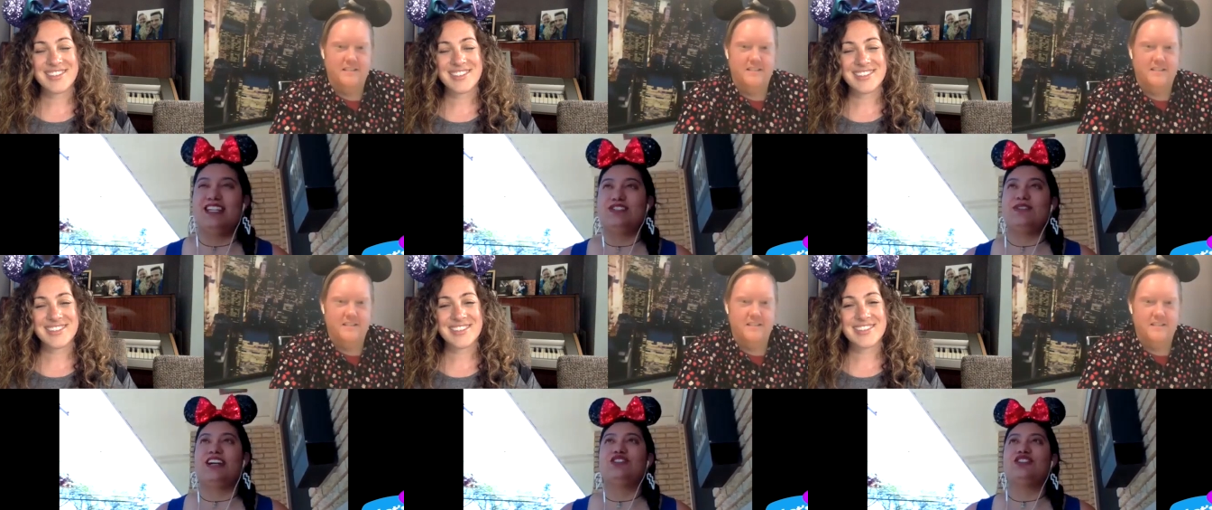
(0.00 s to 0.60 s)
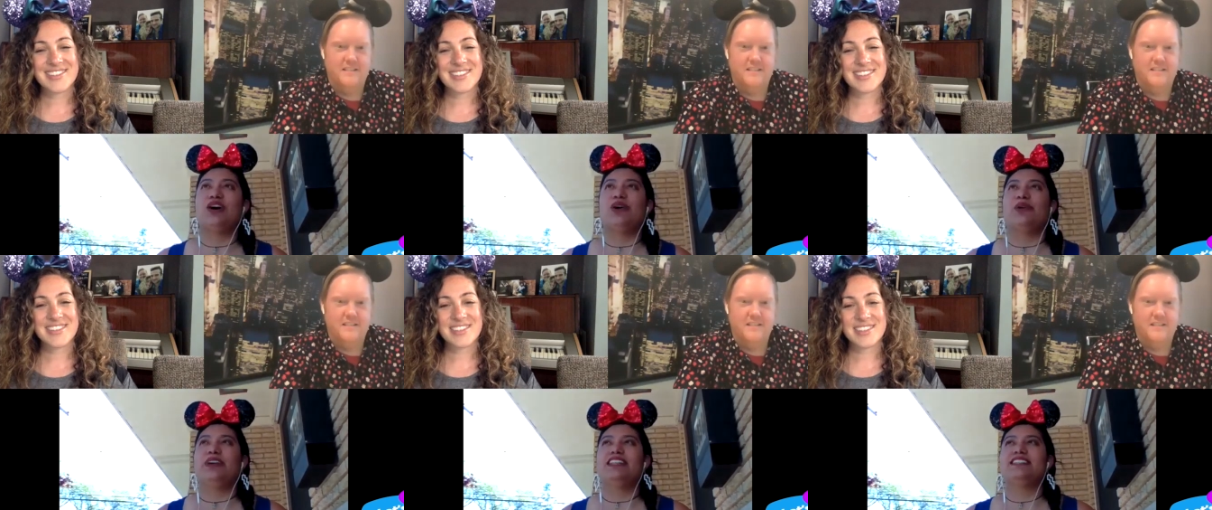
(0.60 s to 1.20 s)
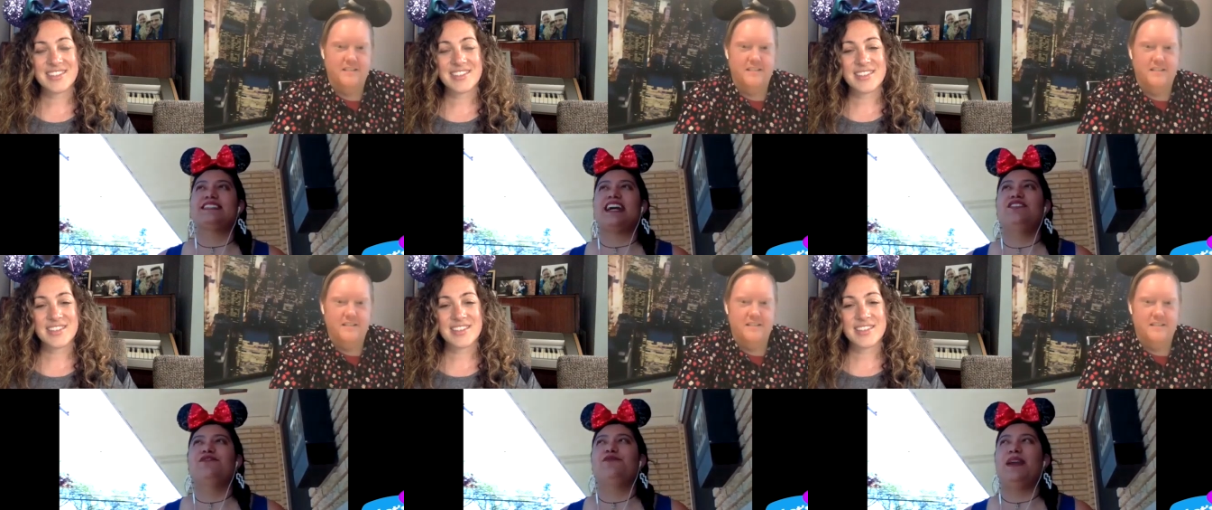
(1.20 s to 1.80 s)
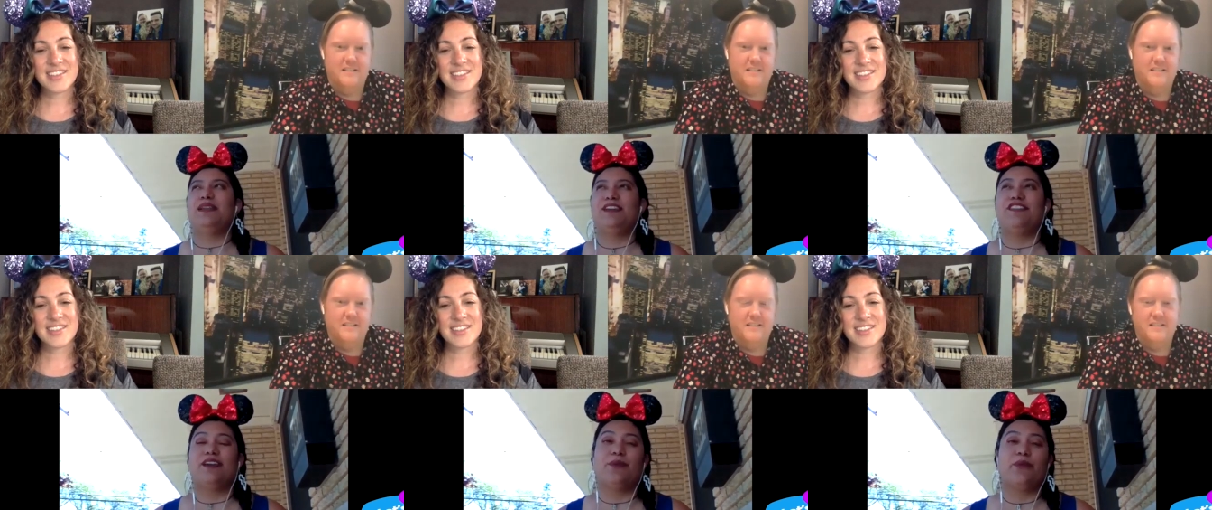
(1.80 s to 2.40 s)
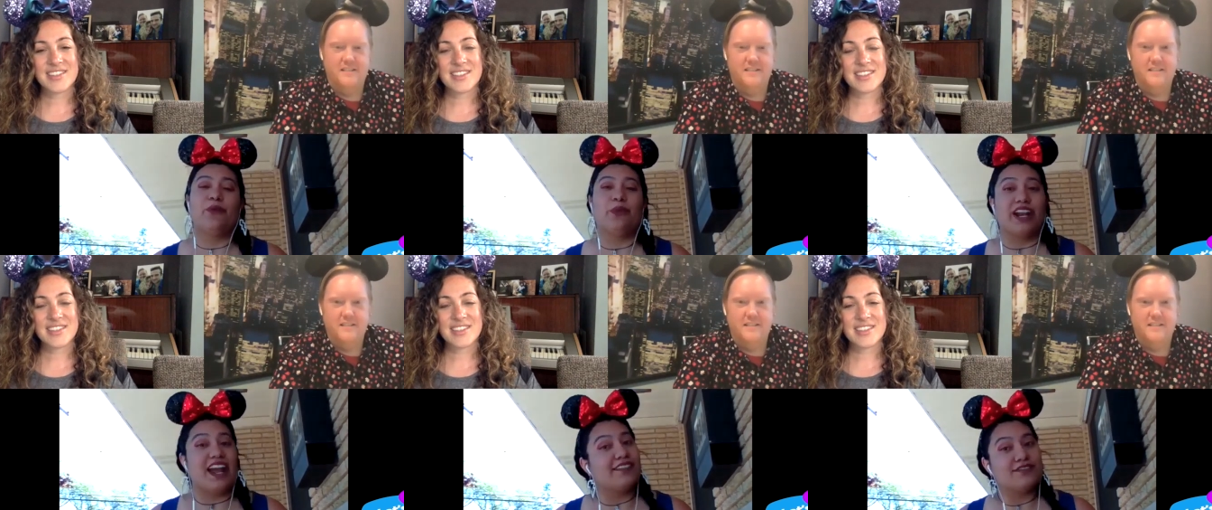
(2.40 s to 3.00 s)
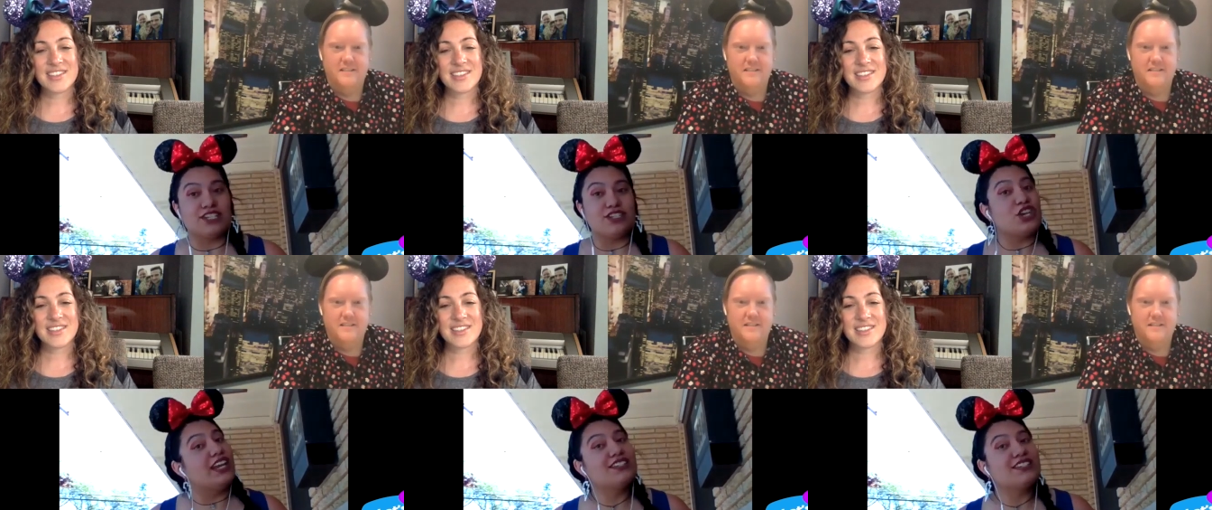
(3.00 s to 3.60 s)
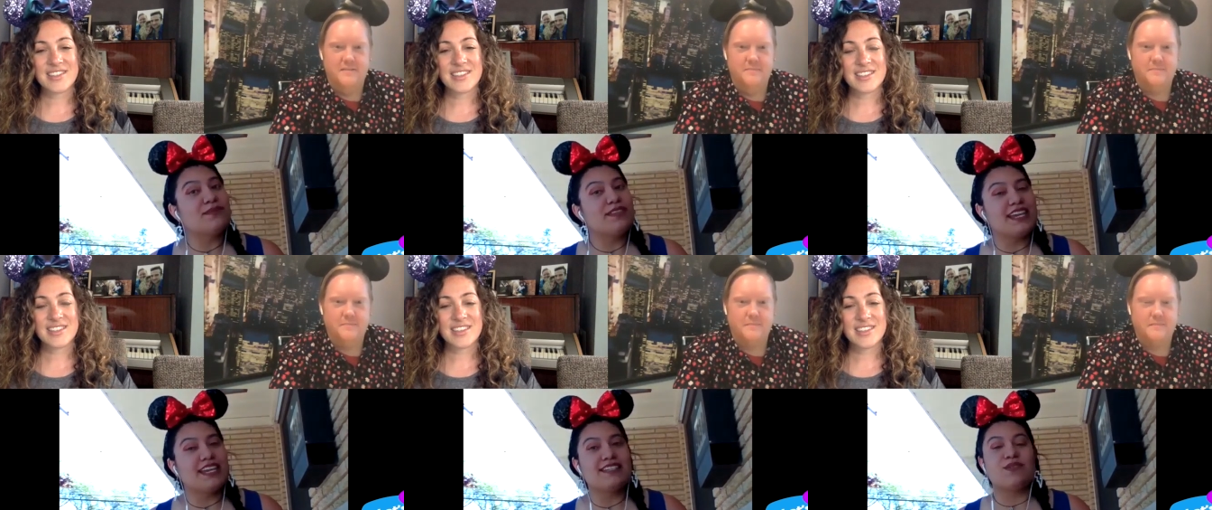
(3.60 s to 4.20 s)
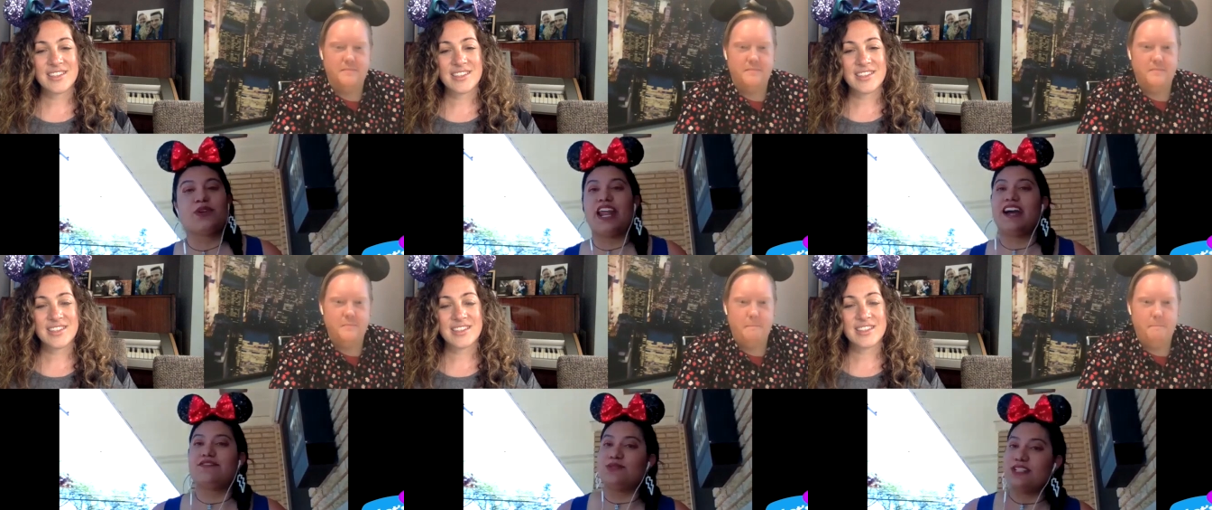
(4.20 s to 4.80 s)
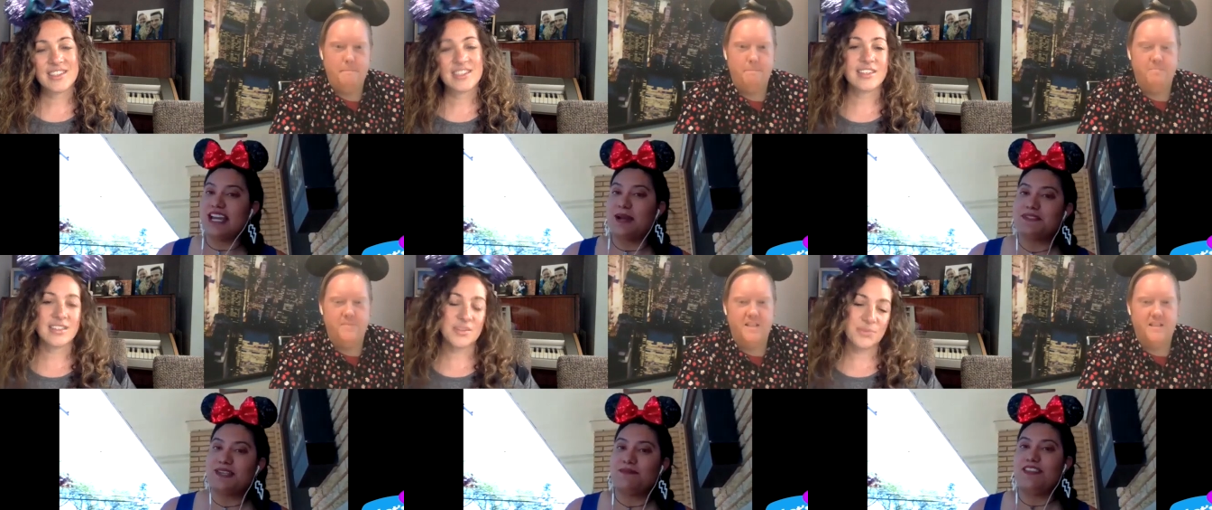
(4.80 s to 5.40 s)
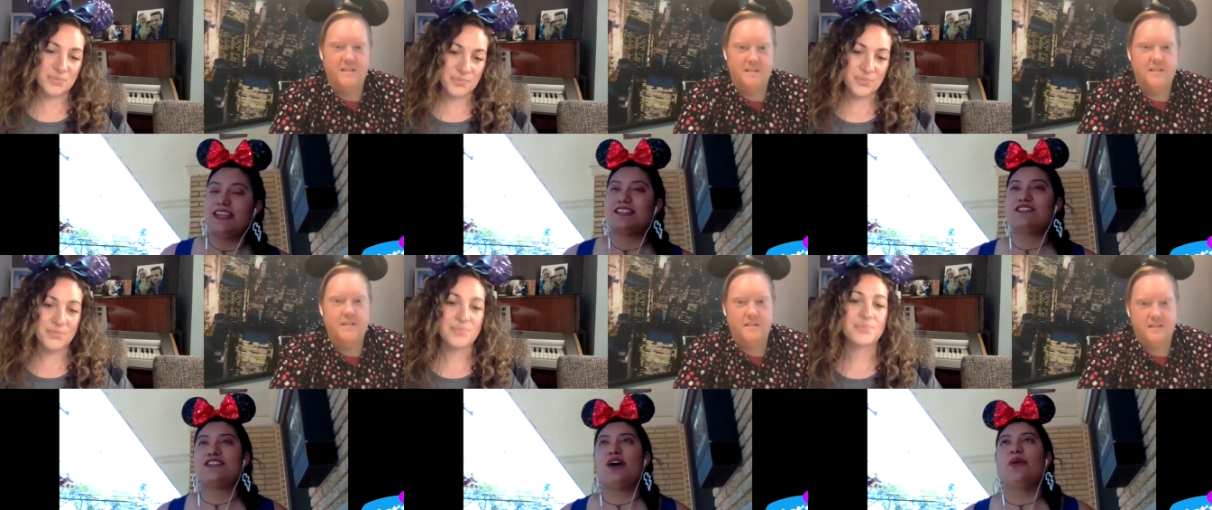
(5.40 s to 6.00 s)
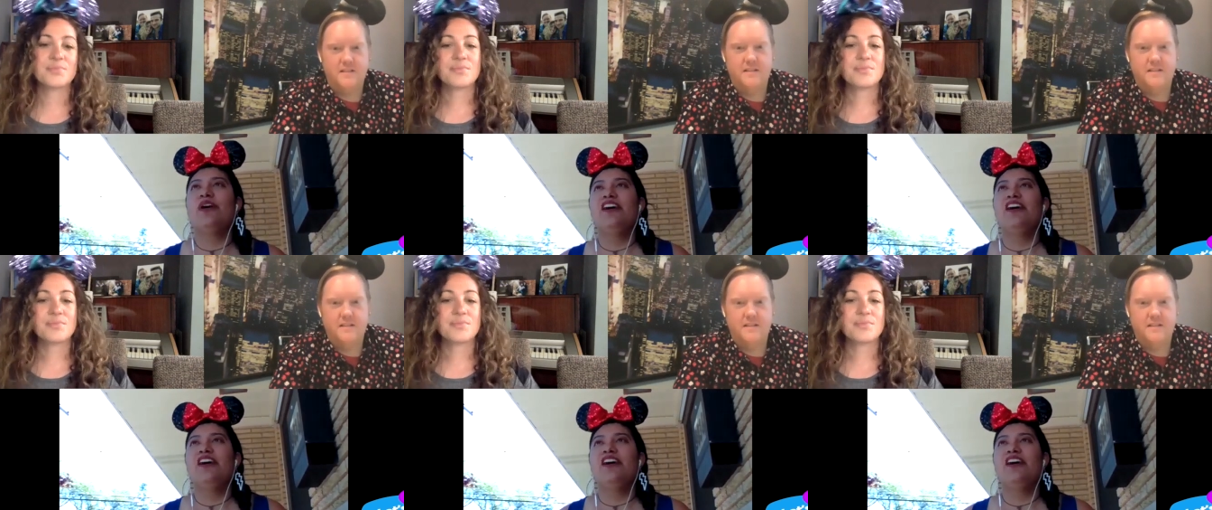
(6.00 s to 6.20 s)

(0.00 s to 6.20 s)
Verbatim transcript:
Speaker 1: and do that show, it's kind of made me think, well, we're going to have to change some things and we're going to have to adapt some things. So